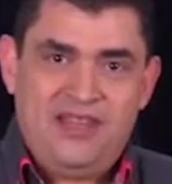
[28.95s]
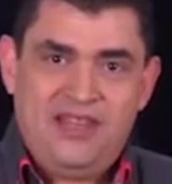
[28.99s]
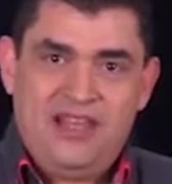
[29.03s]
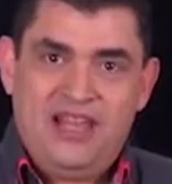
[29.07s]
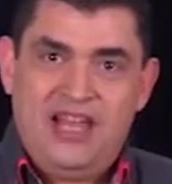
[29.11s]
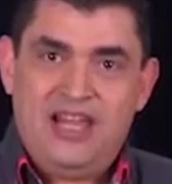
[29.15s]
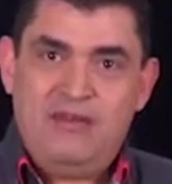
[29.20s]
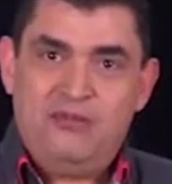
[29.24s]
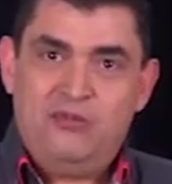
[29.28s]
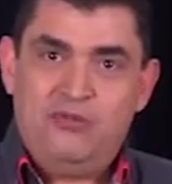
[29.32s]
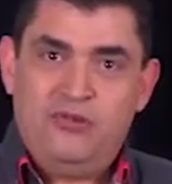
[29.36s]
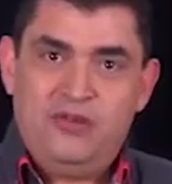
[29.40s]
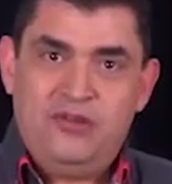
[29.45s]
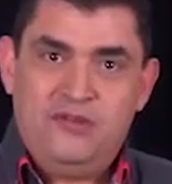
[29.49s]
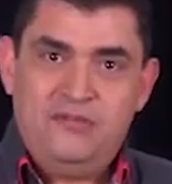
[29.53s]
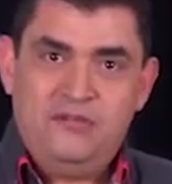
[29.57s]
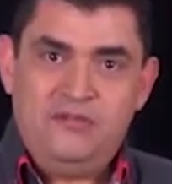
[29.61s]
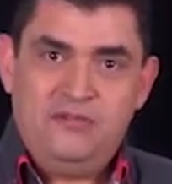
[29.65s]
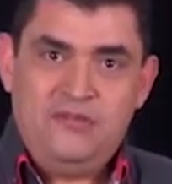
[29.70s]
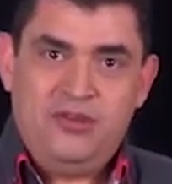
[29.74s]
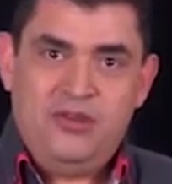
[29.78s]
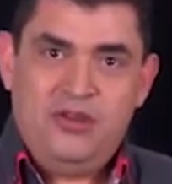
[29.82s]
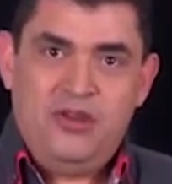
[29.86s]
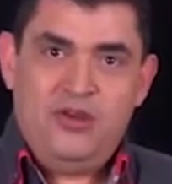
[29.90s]
What's
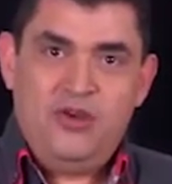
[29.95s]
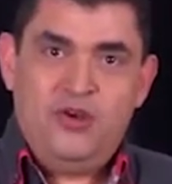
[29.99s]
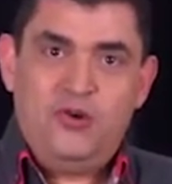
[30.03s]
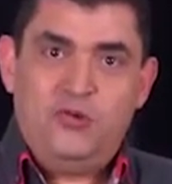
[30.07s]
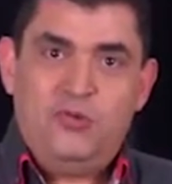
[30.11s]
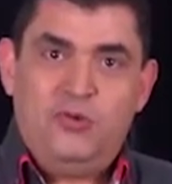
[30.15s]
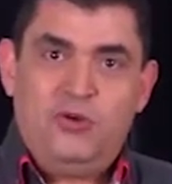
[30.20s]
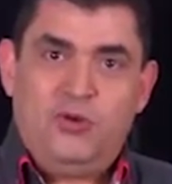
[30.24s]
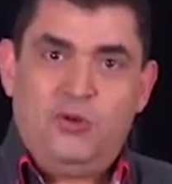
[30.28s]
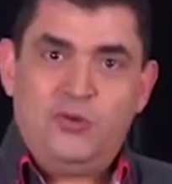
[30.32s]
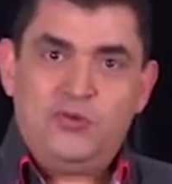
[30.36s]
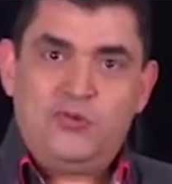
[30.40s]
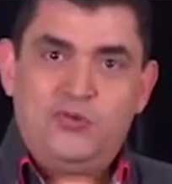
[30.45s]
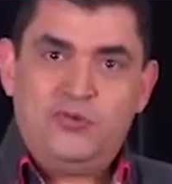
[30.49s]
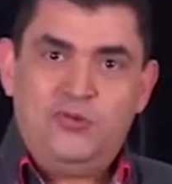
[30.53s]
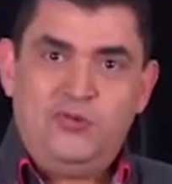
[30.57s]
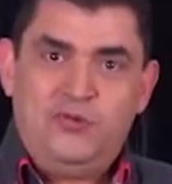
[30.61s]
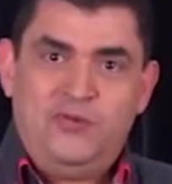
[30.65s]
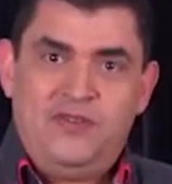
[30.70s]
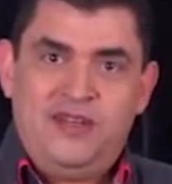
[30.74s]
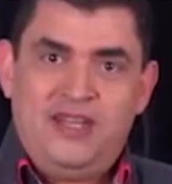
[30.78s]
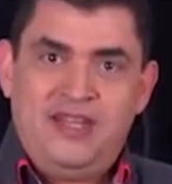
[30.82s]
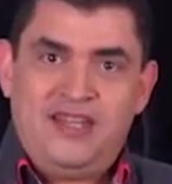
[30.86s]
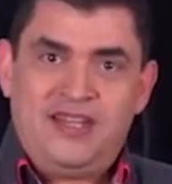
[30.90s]
important is at
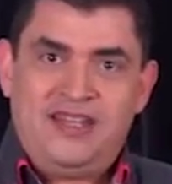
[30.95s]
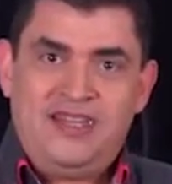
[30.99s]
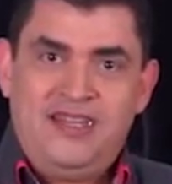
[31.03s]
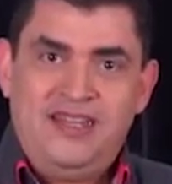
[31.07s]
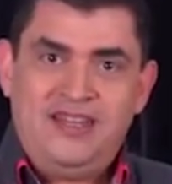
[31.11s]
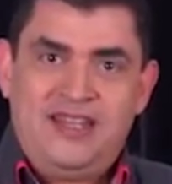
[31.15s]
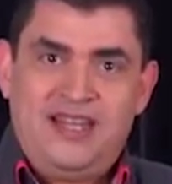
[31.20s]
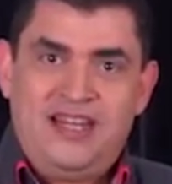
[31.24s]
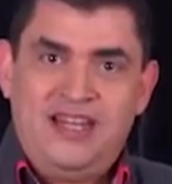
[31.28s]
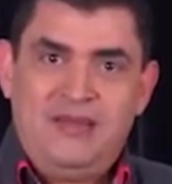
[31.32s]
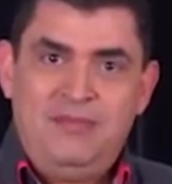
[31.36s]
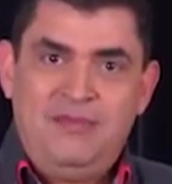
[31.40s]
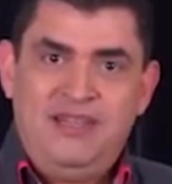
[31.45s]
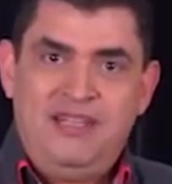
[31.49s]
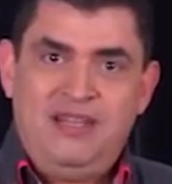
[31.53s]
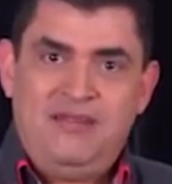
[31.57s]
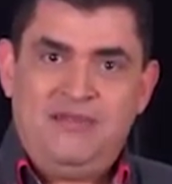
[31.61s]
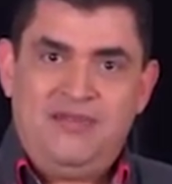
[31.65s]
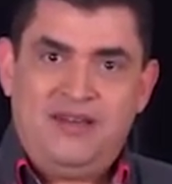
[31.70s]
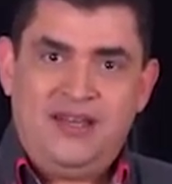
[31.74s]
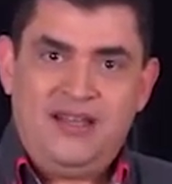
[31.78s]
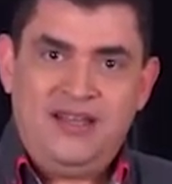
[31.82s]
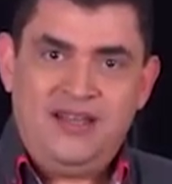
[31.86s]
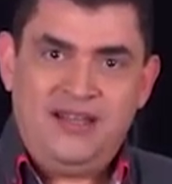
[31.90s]
the end you get a MIDI
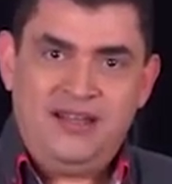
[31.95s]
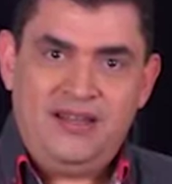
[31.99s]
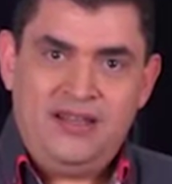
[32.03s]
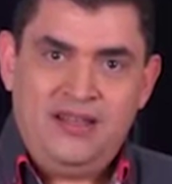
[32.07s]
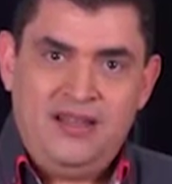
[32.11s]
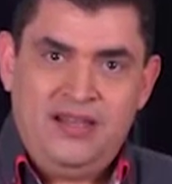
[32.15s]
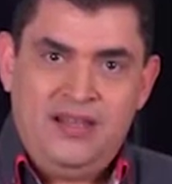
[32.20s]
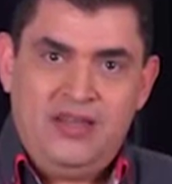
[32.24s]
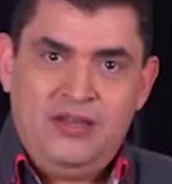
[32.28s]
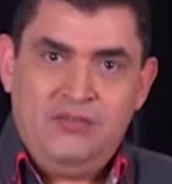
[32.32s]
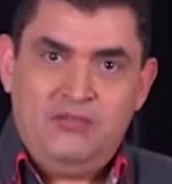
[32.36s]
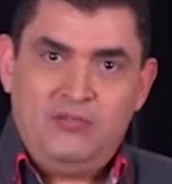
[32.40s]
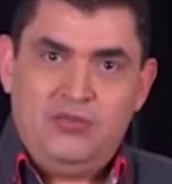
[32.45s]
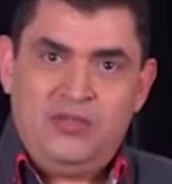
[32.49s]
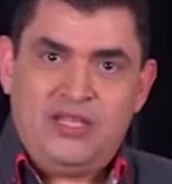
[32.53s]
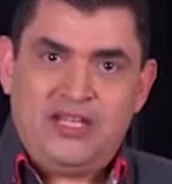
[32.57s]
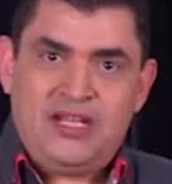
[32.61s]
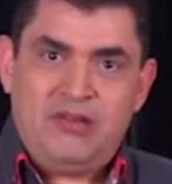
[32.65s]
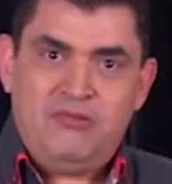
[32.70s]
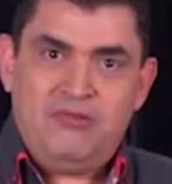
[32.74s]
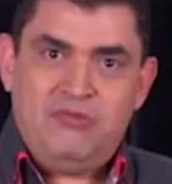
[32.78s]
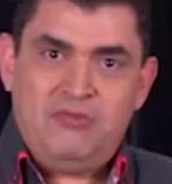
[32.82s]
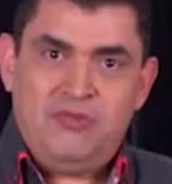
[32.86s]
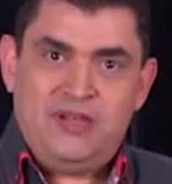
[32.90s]
file made
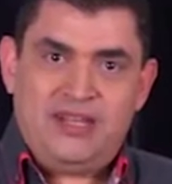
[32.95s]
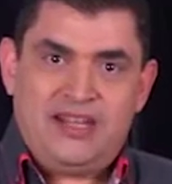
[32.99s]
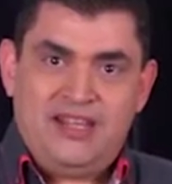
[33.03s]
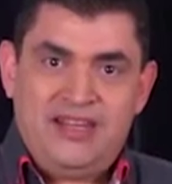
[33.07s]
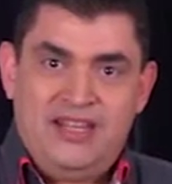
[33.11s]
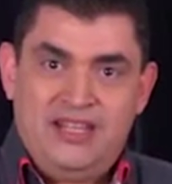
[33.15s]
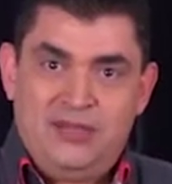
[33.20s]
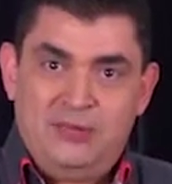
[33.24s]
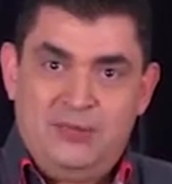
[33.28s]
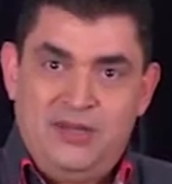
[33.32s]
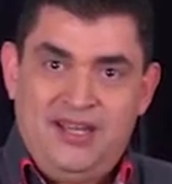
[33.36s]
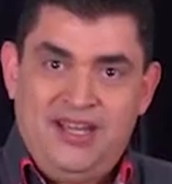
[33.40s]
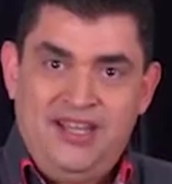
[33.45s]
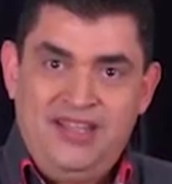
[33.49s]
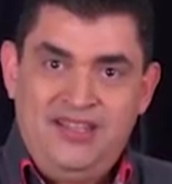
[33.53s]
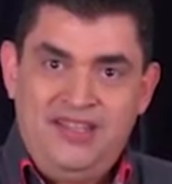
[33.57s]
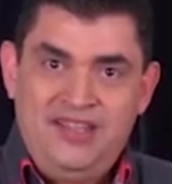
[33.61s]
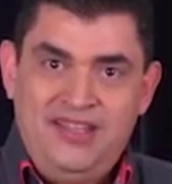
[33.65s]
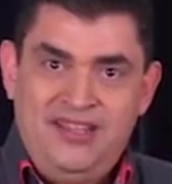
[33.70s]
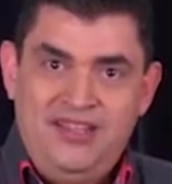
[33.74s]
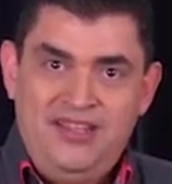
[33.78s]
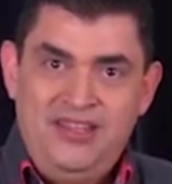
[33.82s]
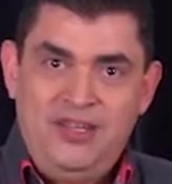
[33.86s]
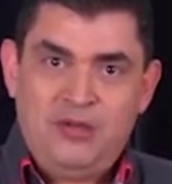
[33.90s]
of one channel
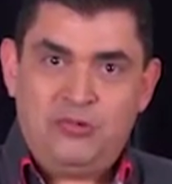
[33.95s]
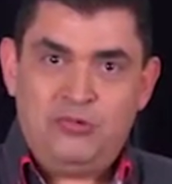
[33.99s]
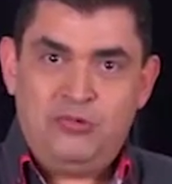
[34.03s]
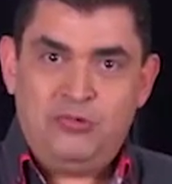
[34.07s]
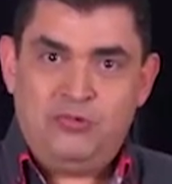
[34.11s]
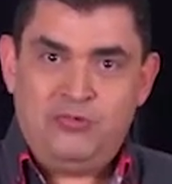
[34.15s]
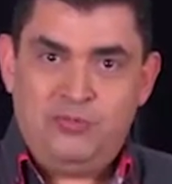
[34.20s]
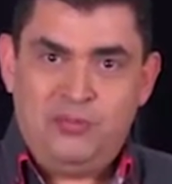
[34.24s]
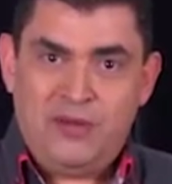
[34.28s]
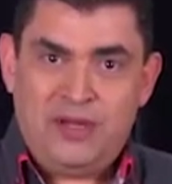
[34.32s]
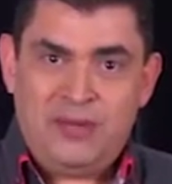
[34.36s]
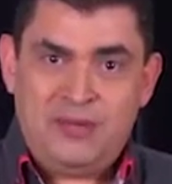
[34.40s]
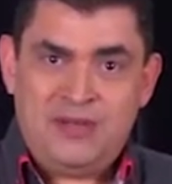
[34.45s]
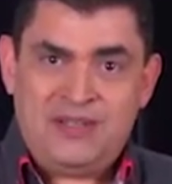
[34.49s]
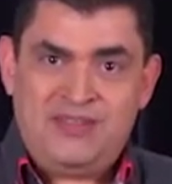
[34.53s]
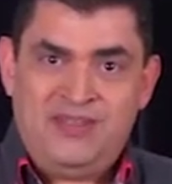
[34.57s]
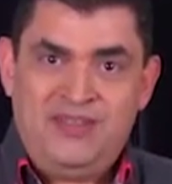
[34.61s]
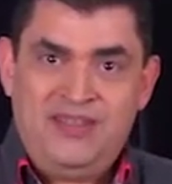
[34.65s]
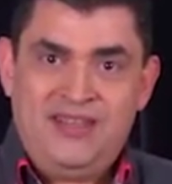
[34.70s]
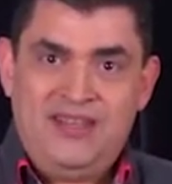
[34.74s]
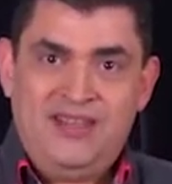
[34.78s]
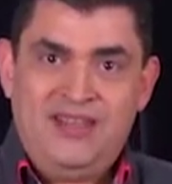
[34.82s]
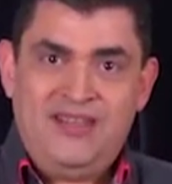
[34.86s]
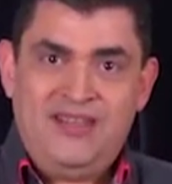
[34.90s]
where the rhythmic
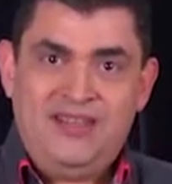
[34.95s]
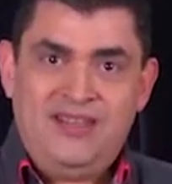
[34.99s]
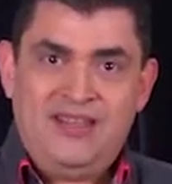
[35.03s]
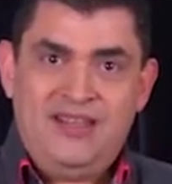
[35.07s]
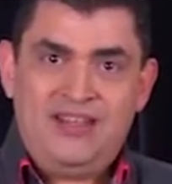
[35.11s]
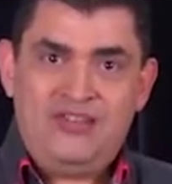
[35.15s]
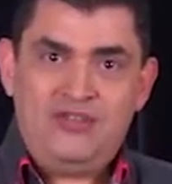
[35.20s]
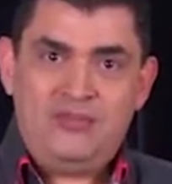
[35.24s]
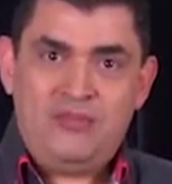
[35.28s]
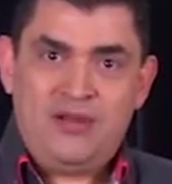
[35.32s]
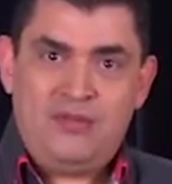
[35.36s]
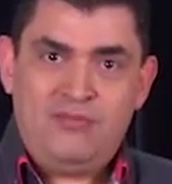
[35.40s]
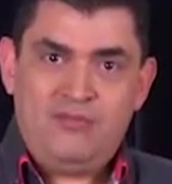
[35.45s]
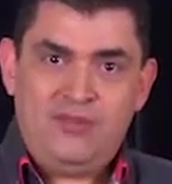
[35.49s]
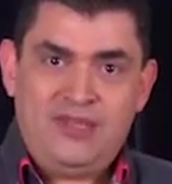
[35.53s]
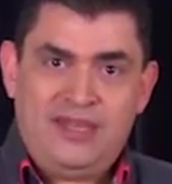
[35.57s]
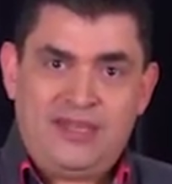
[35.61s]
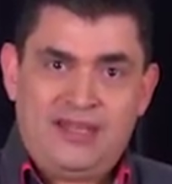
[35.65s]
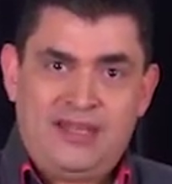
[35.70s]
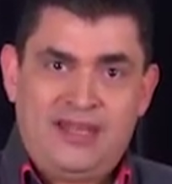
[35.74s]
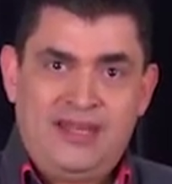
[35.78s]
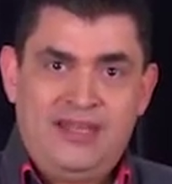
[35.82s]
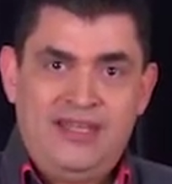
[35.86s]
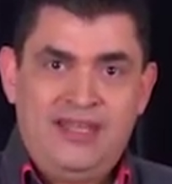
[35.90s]
or musical phrases
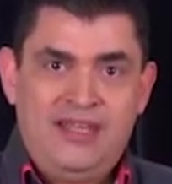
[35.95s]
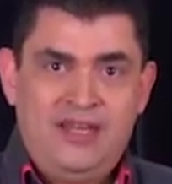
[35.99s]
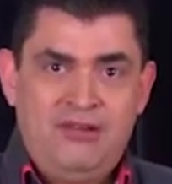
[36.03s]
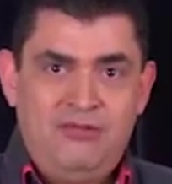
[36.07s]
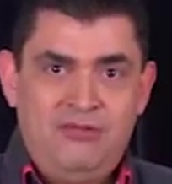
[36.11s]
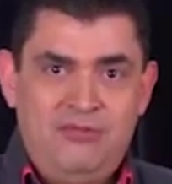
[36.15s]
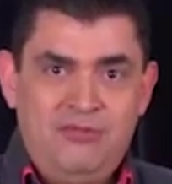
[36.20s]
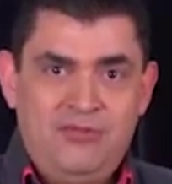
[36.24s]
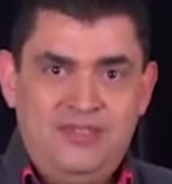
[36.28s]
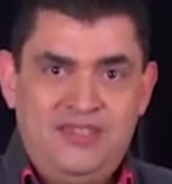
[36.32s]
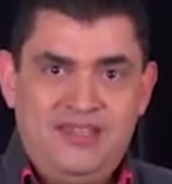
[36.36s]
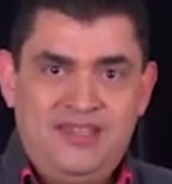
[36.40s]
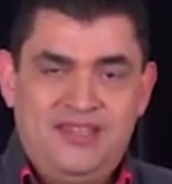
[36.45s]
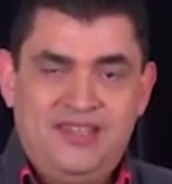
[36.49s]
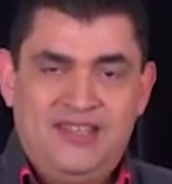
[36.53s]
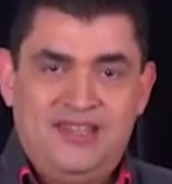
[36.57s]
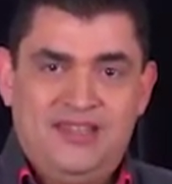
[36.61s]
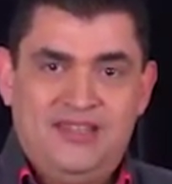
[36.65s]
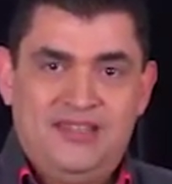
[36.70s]
is programmed.